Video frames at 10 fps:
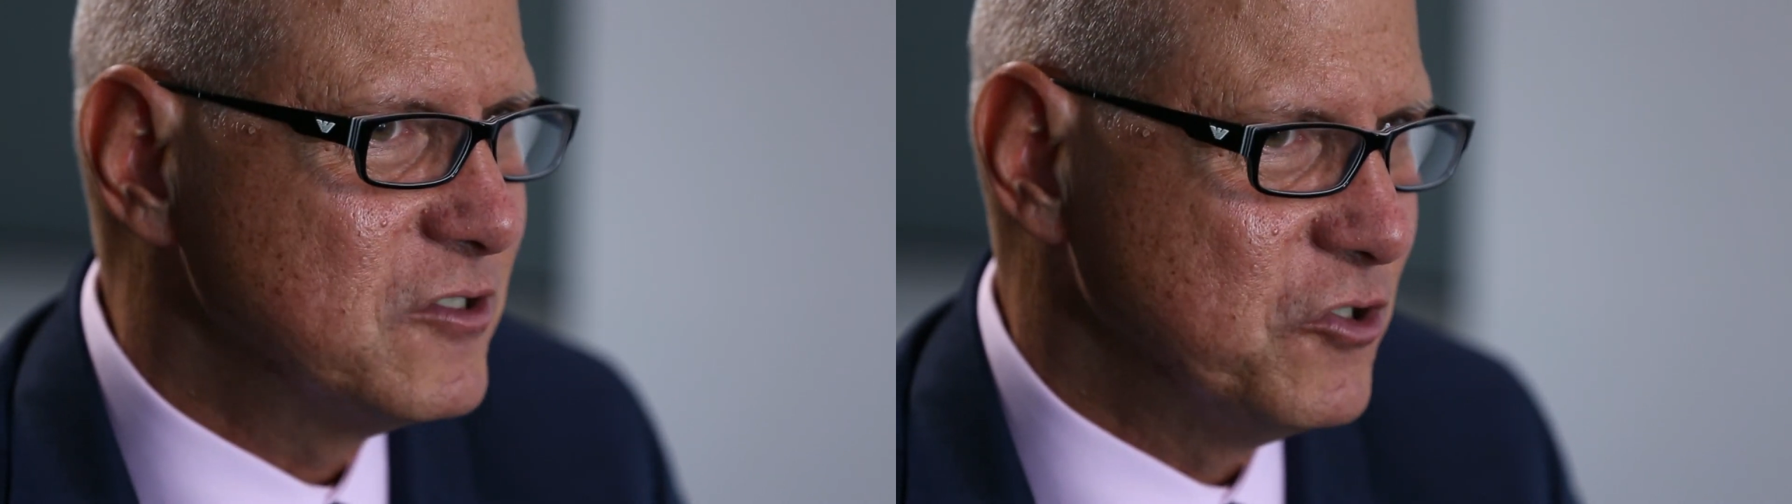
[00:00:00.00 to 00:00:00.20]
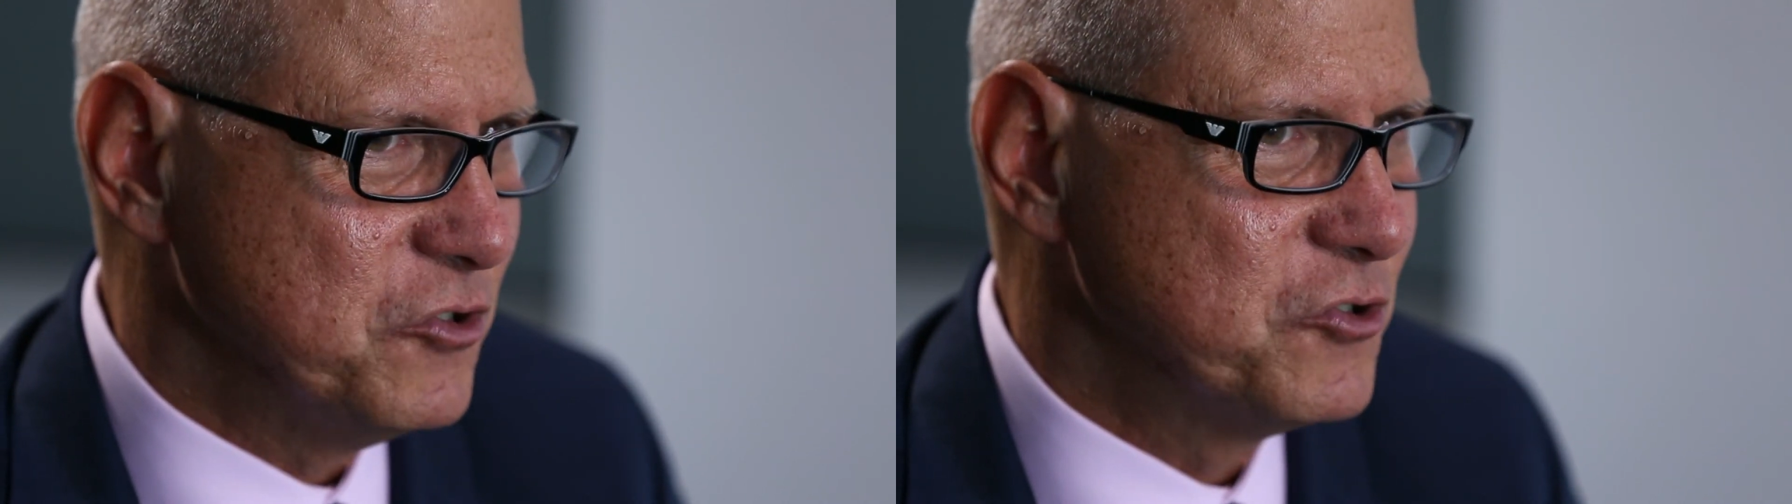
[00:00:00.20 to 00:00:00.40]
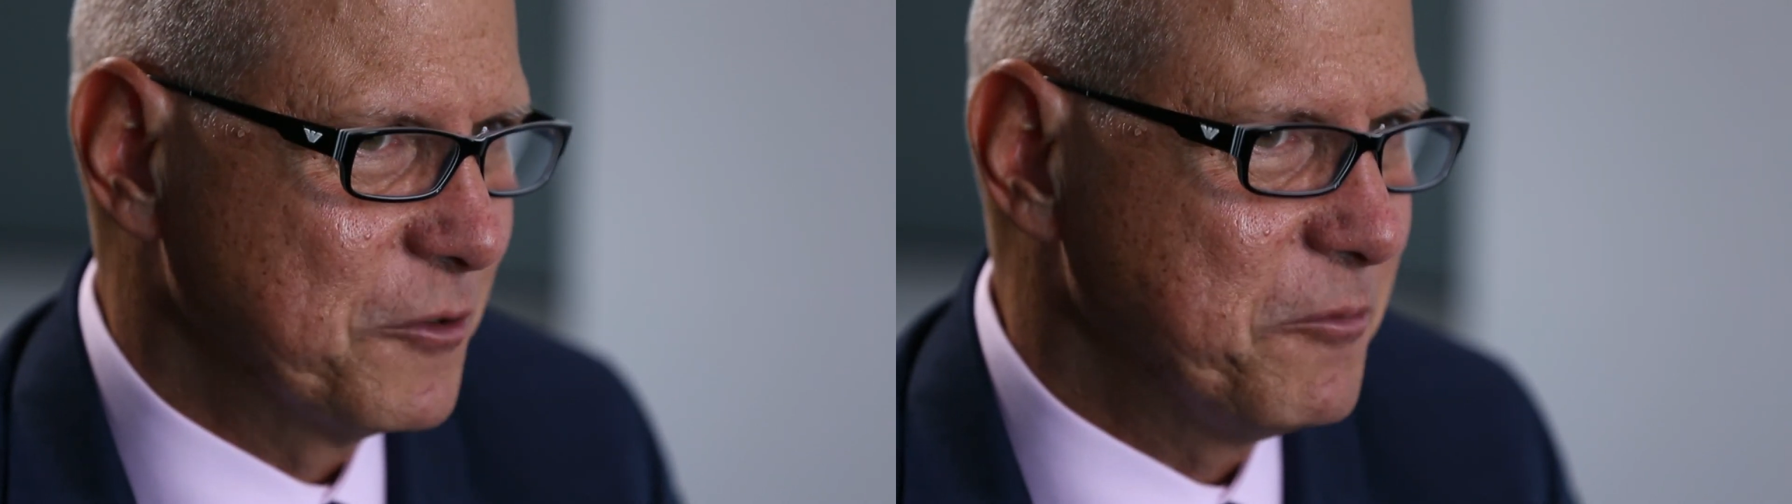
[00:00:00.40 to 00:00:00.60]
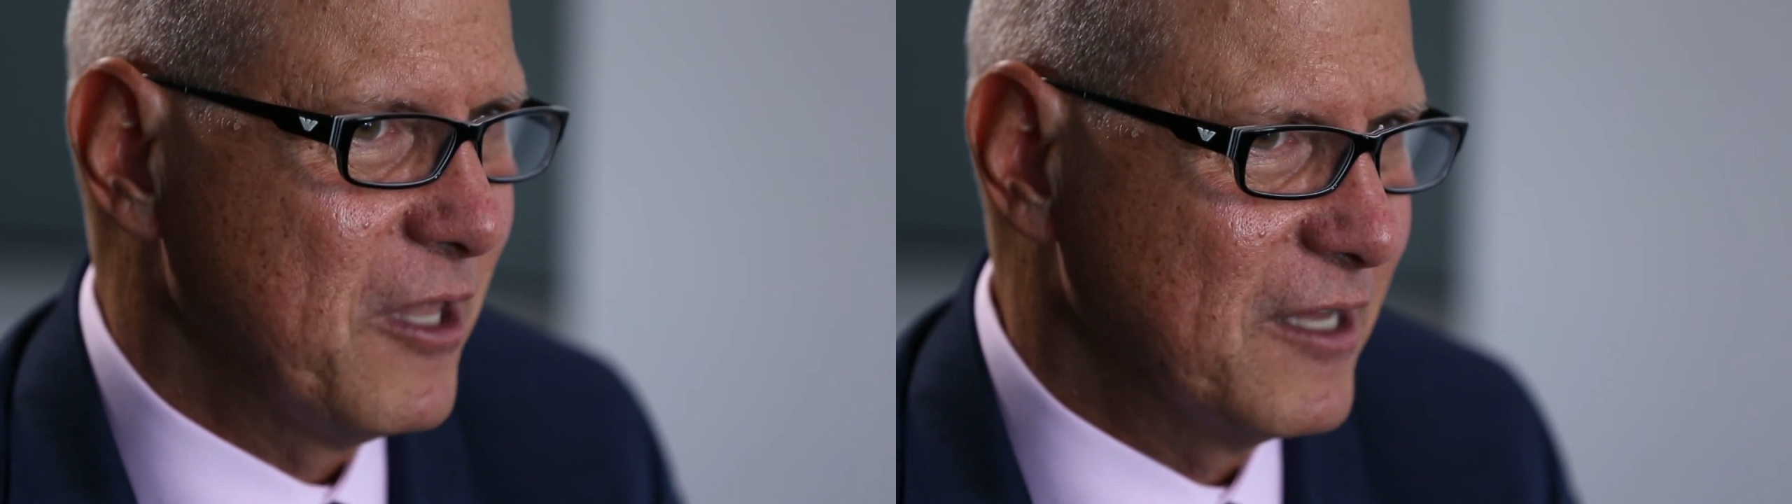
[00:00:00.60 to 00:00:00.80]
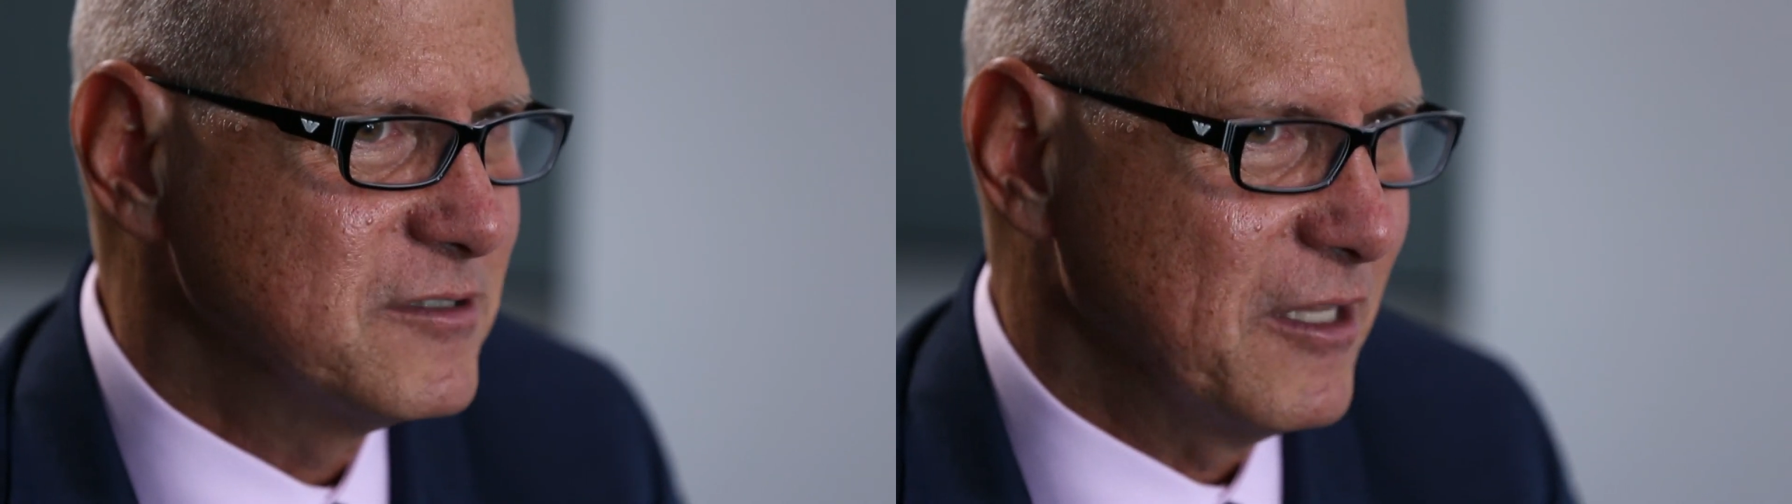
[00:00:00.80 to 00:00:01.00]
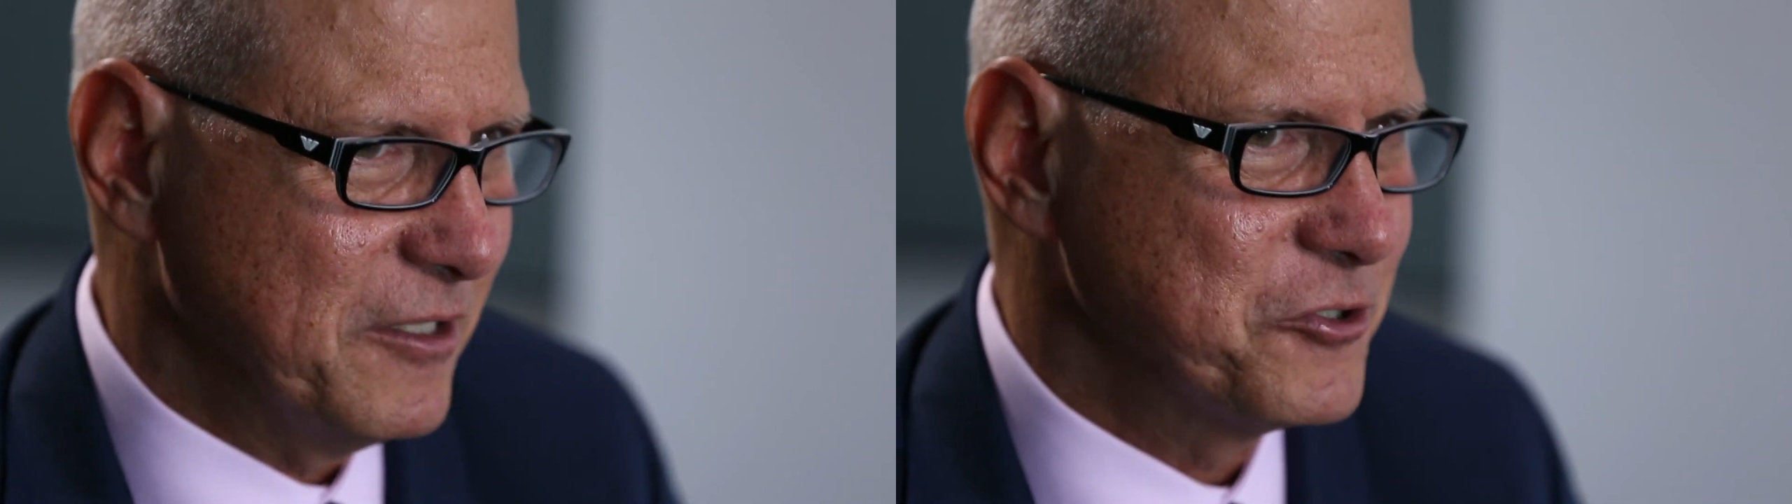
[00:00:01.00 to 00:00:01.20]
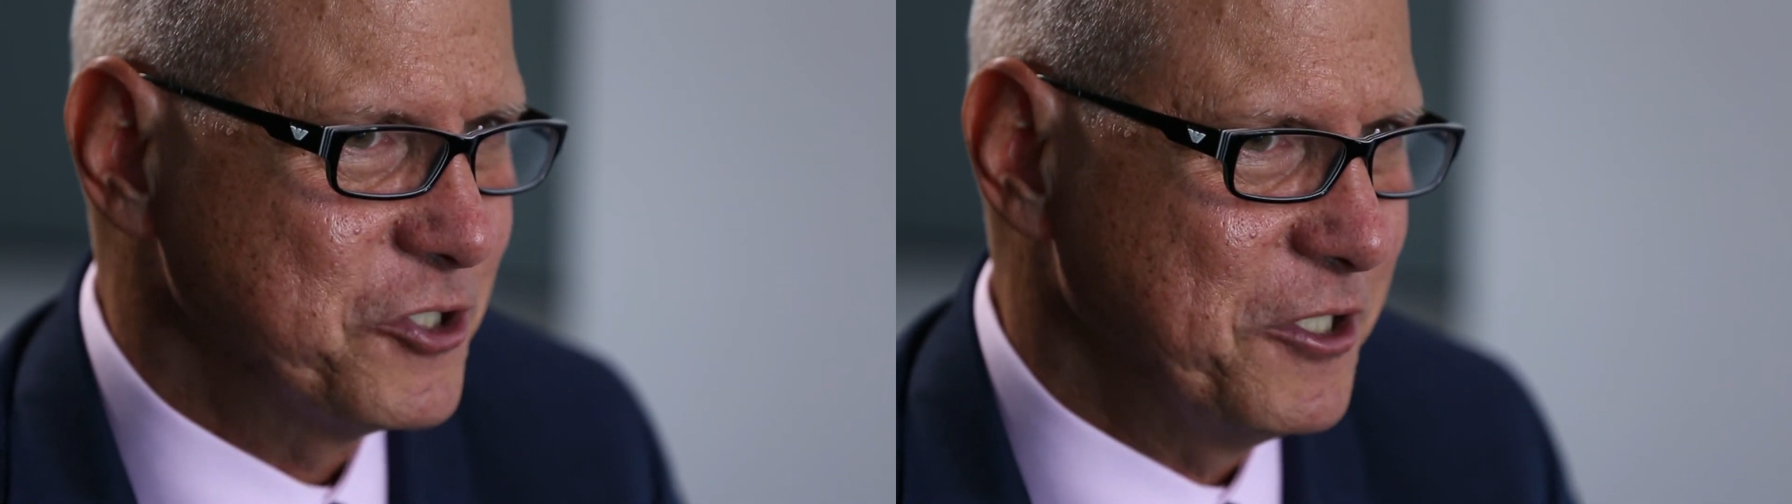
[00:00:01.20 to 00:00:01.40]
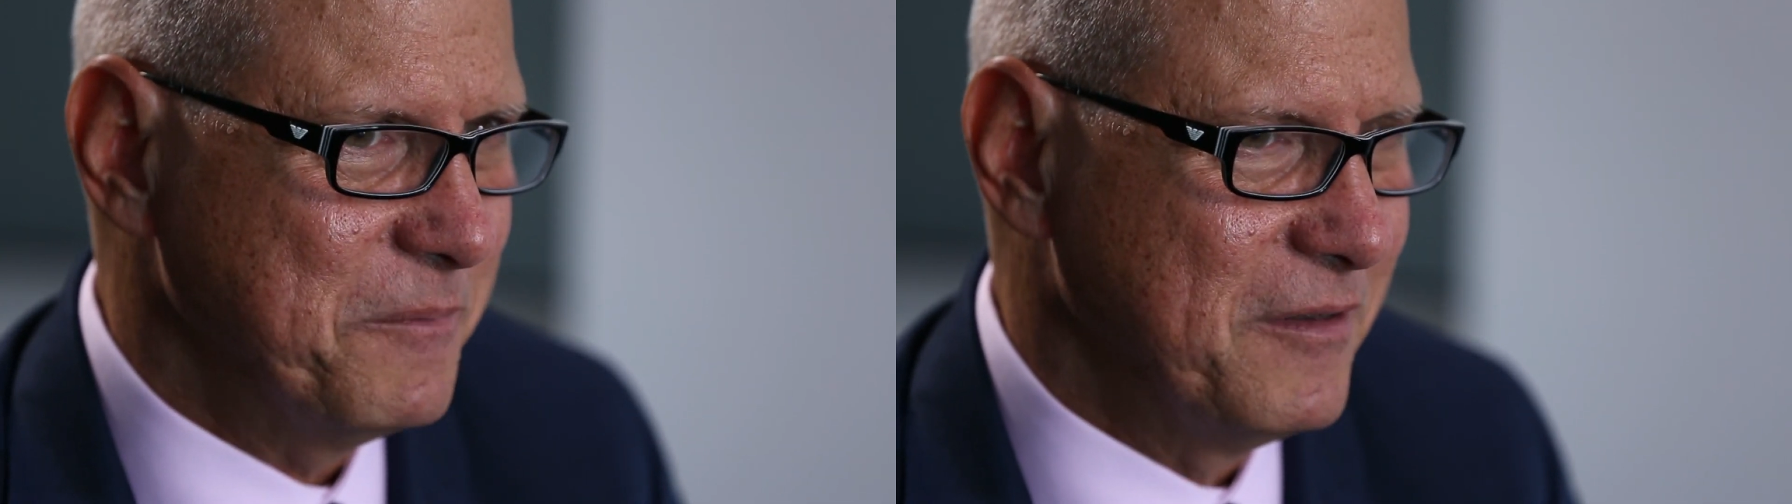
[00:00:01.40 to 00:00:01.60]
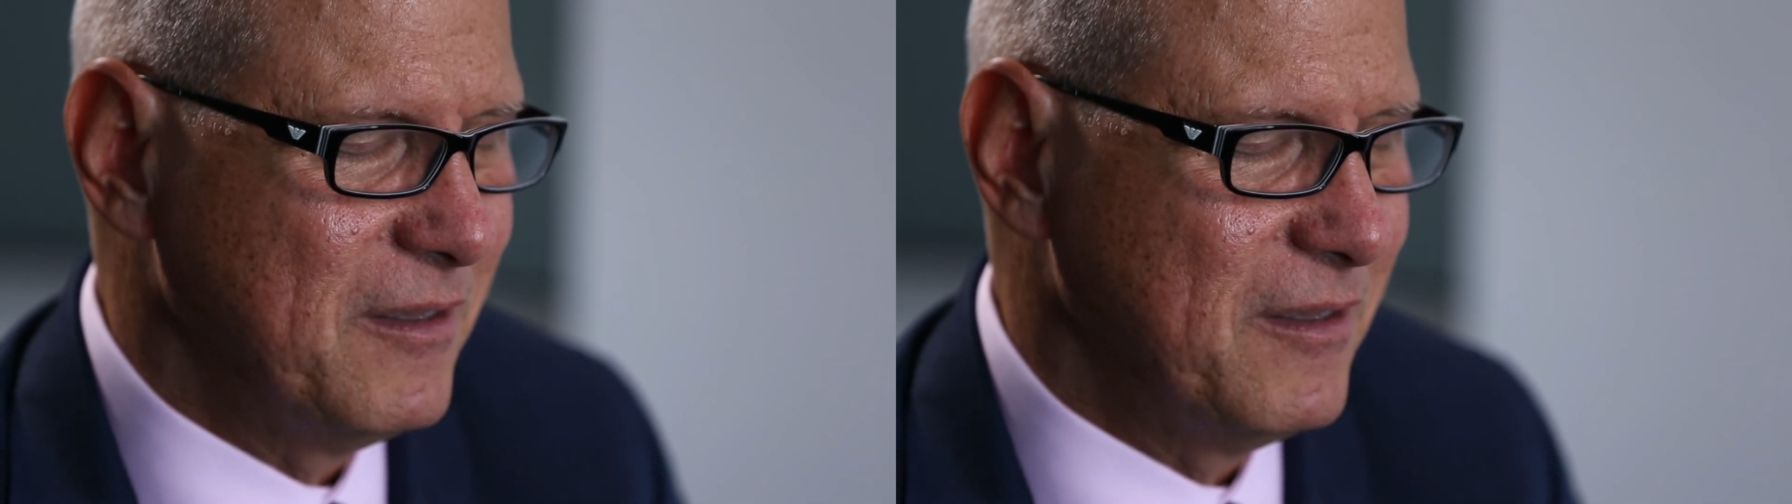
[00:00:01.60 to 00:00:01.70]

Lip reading: to do Triple Latte Leadership,